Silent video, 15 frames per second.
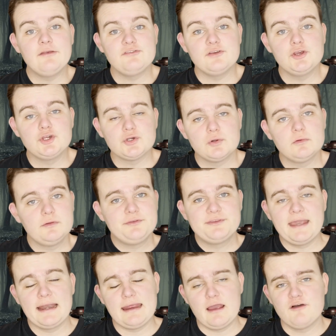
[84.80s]
usual,
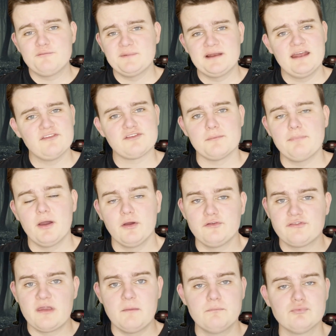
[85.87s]
Danny Elfman has composed
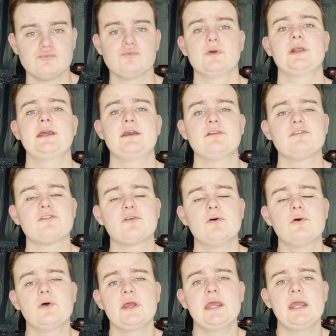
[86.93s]
a brilliant
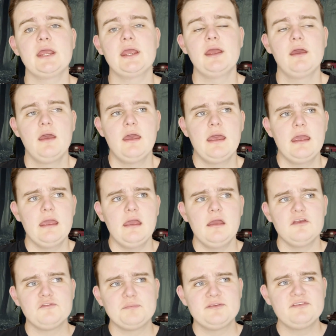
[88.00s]
score here.
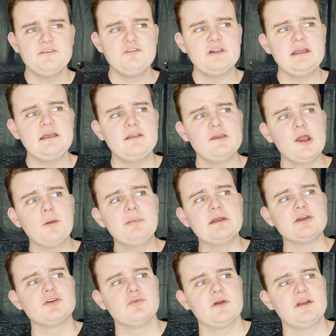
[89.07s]
Specifically in the opening
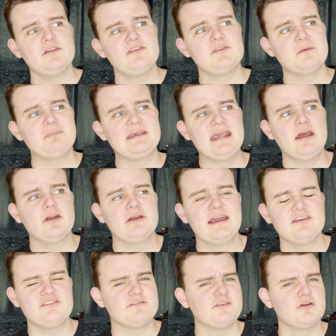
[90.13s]
credits, the piano
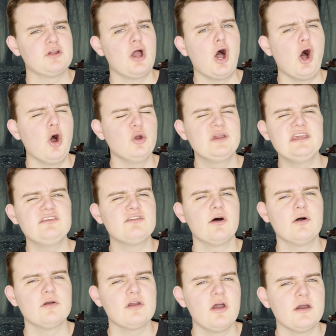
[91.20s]
has a very
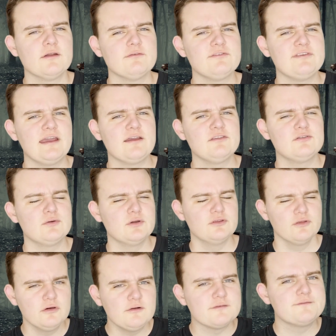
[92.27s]
honky-tonk kind of sound to it.
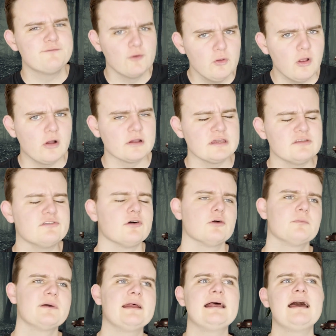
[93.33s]
Not a full honky-tonk,
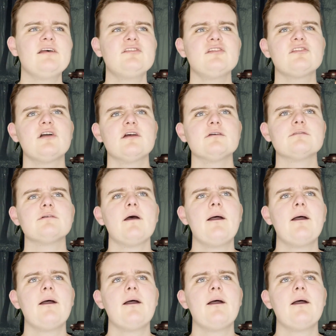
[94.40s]
but it has this kind of